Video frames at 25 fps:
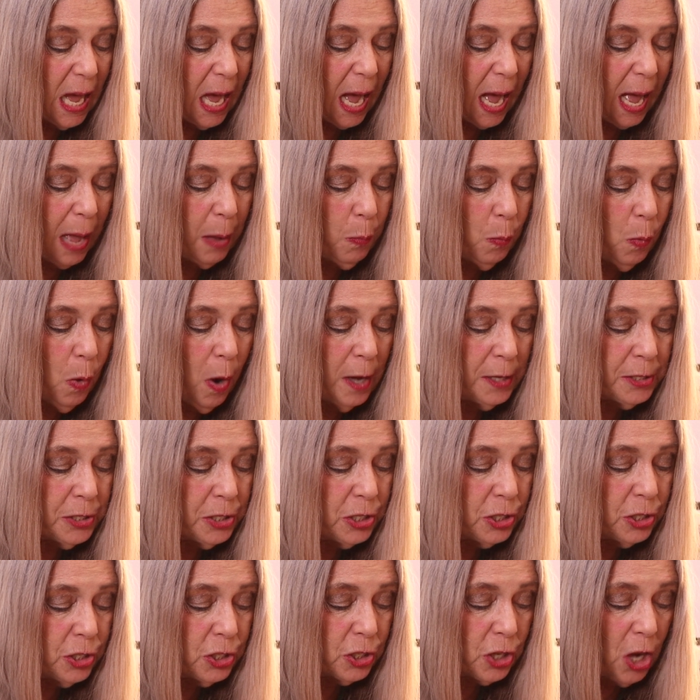I want
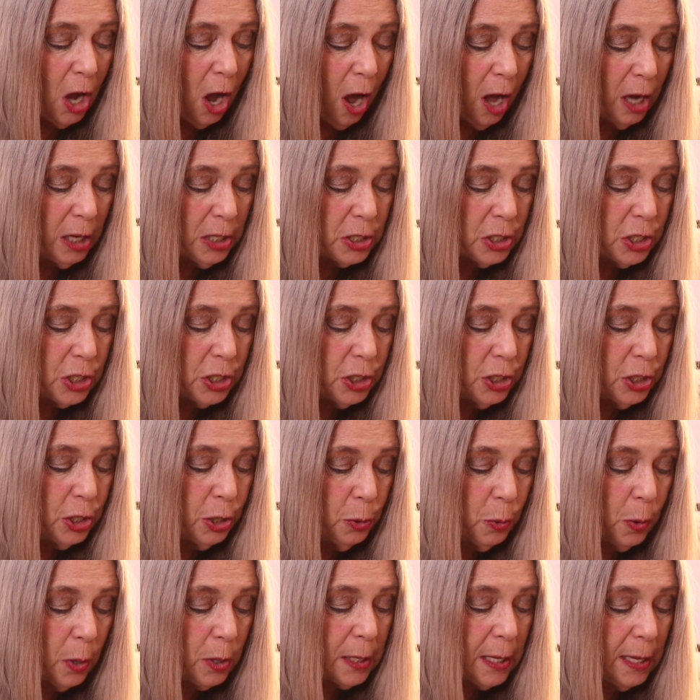to talk to
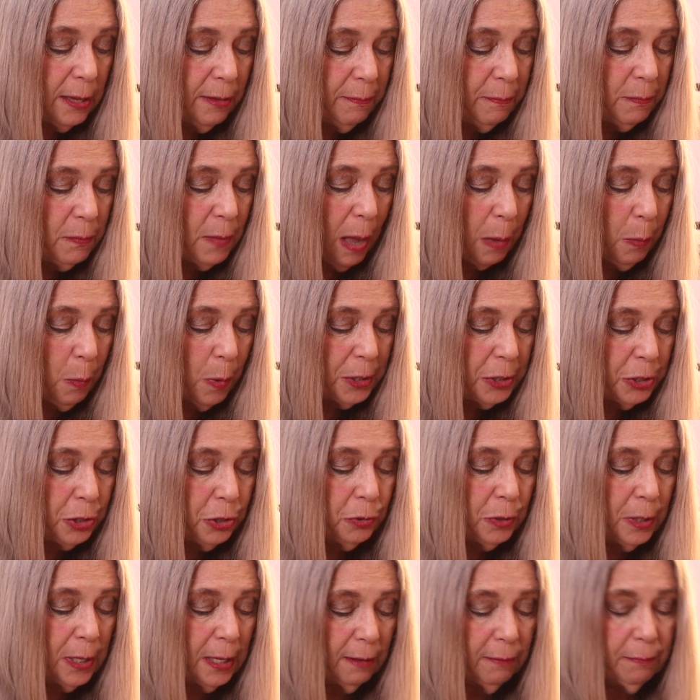you, I want
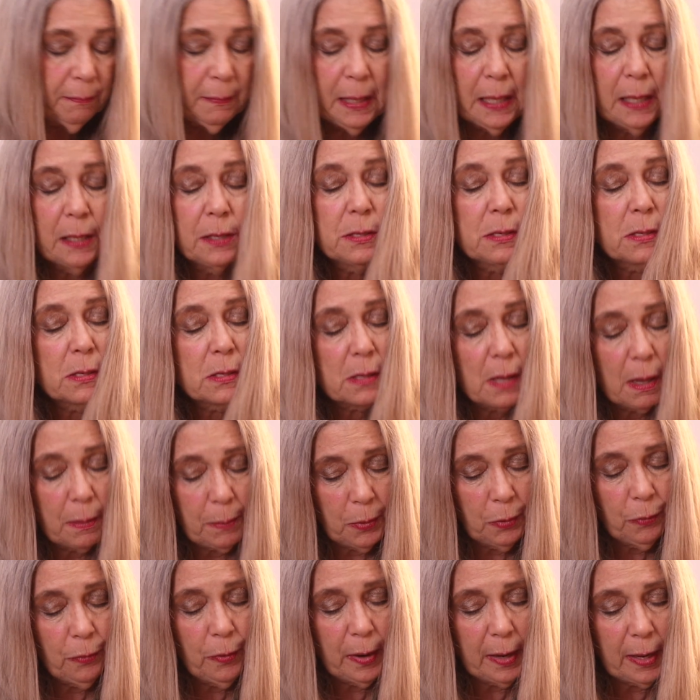you to give me a
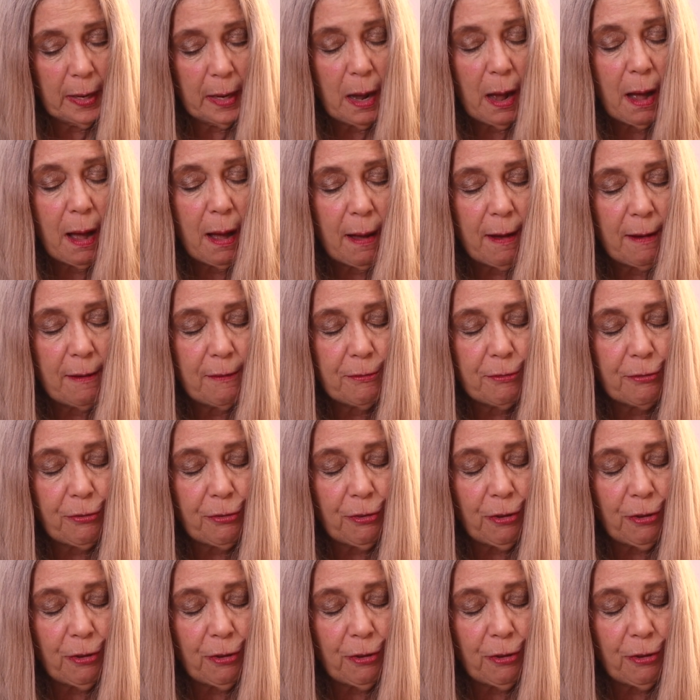summary of